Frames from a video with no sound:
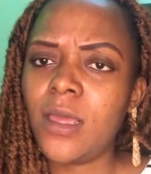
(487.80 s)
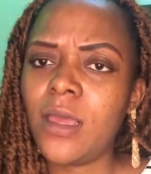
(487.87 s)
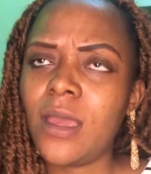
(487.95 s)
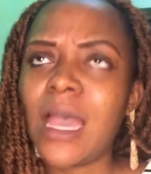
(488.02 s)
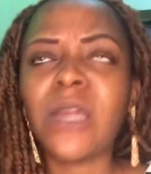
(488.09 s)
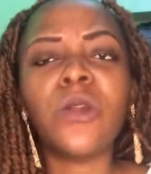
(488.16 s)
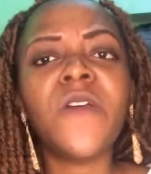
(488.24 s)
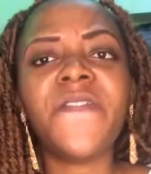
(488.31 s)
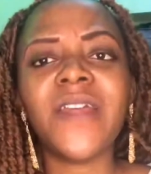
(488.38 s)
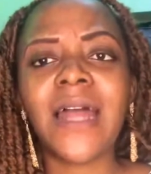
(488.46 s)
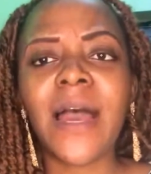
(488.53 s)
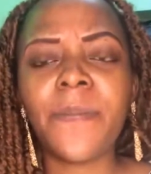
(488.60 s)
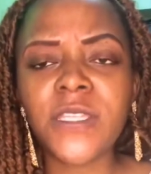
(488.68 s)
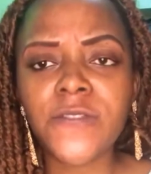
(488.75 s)
I don't know if it
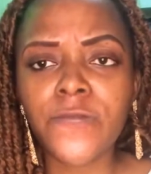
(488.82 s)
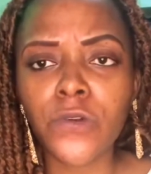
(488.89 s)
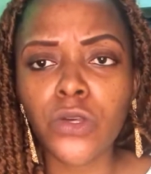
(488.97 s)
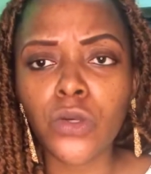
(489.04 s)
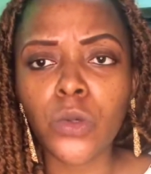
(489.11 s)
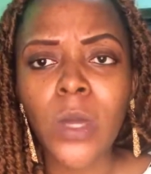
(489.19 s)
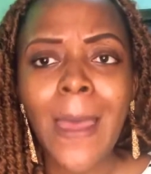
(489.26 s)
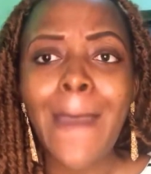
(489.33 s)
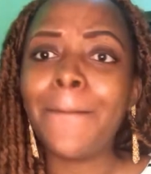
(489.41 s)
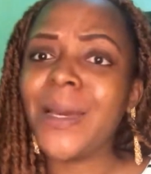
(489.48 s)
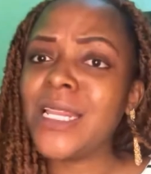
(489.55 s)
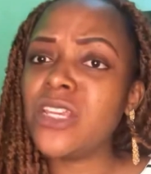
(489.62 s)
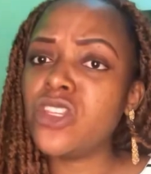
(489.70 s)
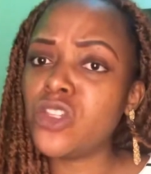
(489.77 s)
happens for you,
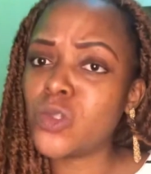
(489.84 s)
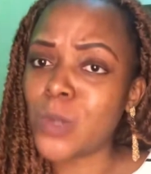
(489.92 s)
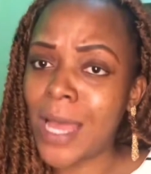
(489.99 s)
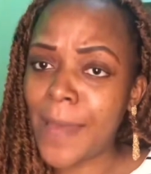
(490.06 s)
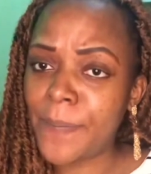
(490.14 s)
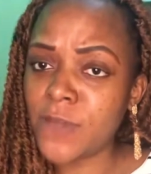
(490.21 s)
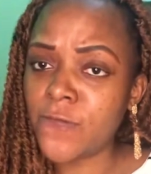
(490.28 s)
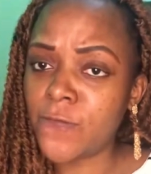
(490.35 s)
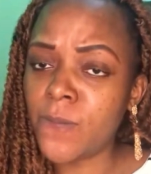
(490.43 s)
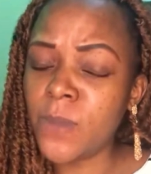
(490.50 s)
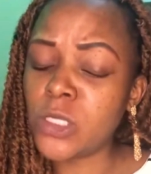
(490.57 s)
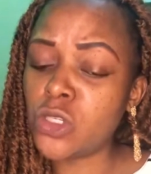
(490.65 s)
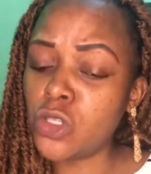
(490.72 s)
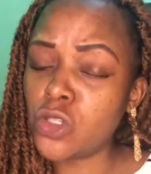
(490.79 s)
but it used to happen
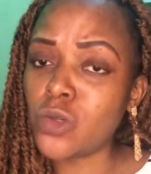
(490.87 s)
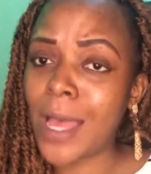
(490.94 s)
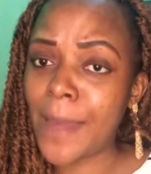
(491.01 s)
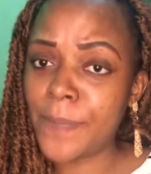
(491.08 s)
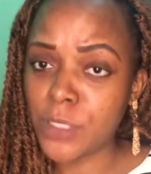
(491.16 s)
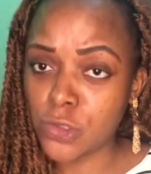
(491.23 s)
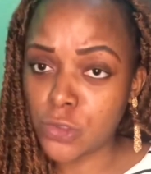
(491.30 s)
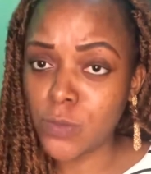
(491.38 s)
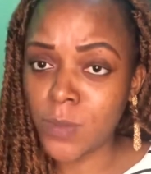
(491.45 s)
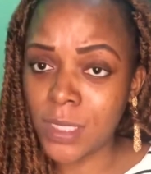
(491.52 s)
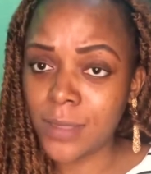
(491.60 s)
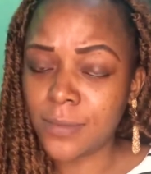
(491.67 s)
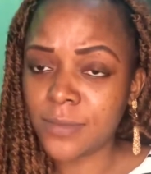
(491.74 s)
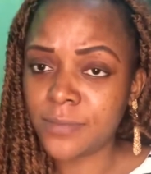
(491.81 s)
to me.